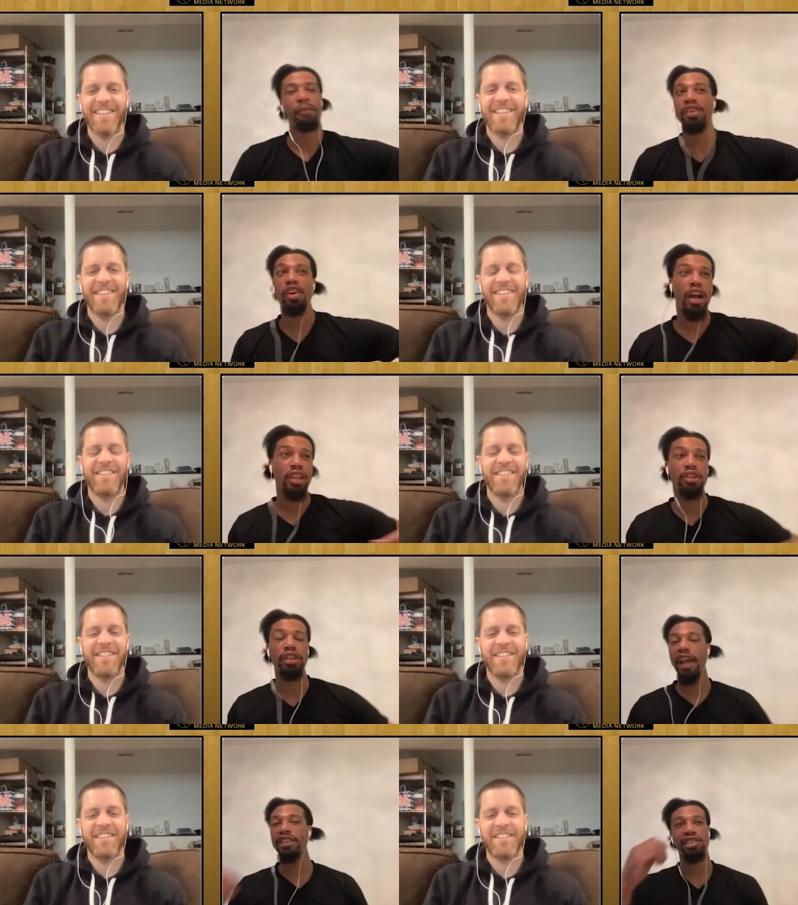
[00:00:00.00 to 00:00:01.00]
Speaker 1: But y'all
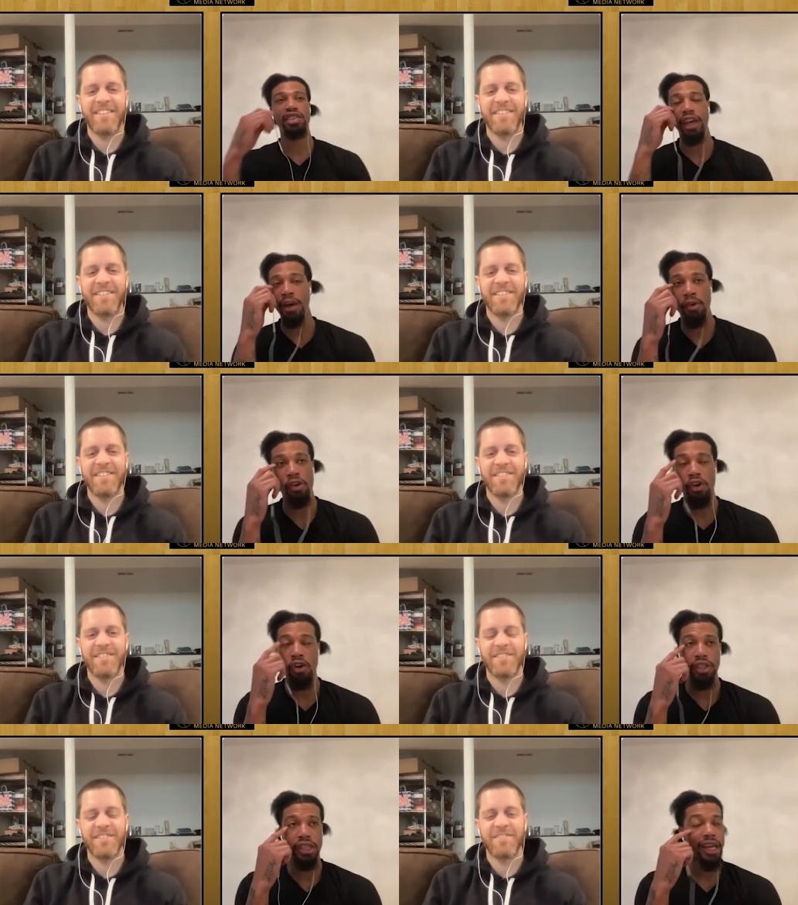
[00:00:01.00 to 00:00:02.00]
yo they used to stay up
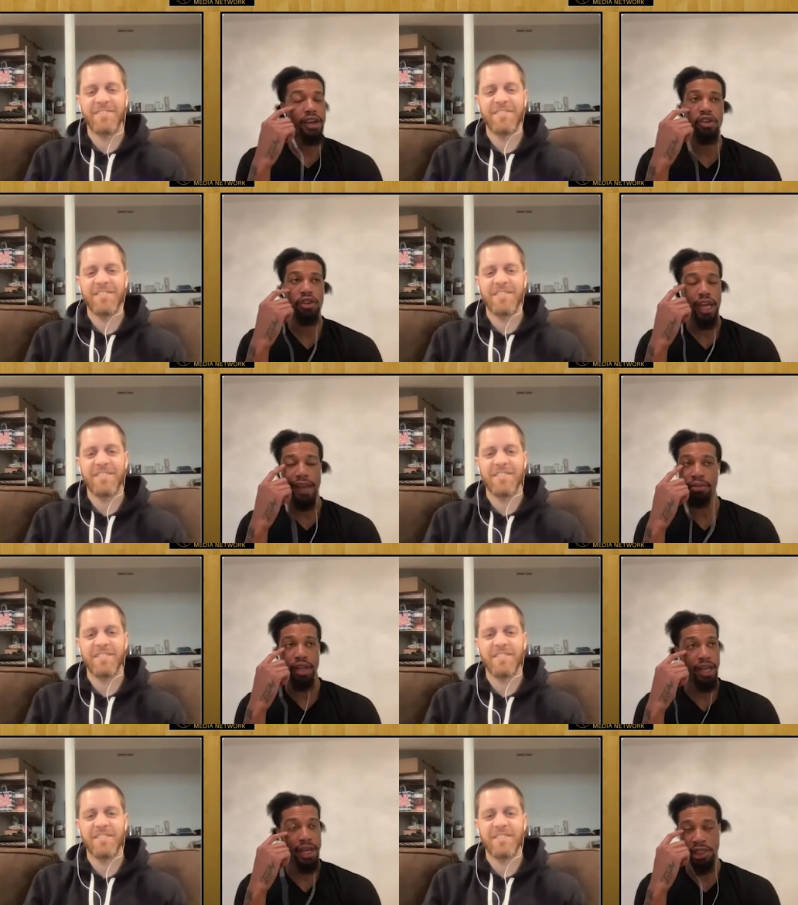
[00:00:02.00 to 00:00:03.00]
all day all night
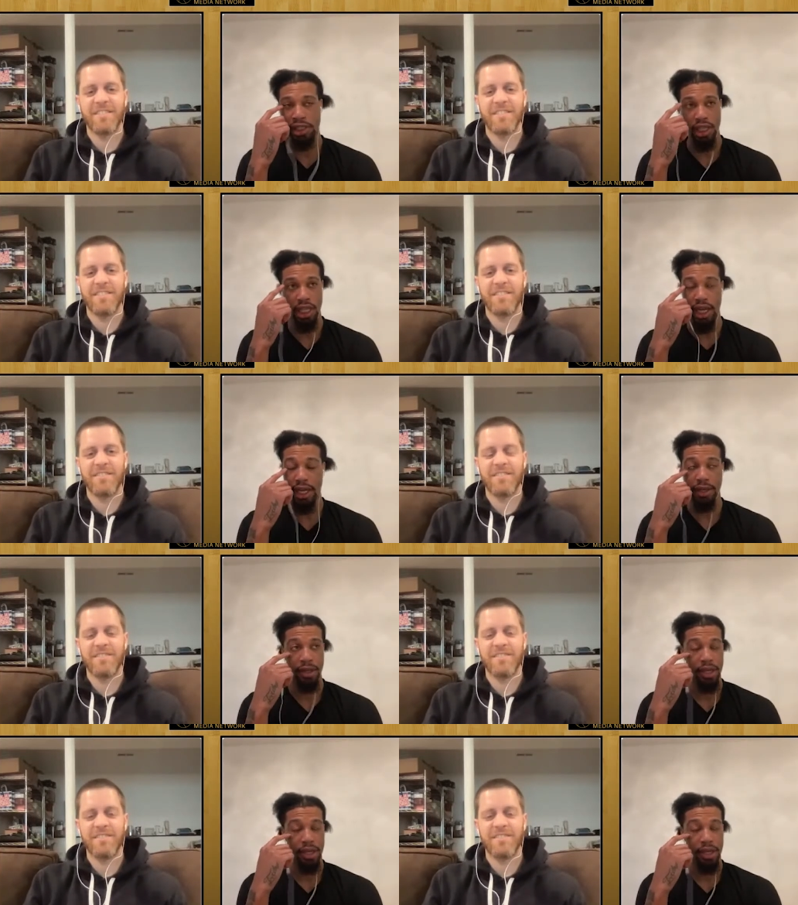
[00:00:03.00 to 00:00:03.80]
playing that shit like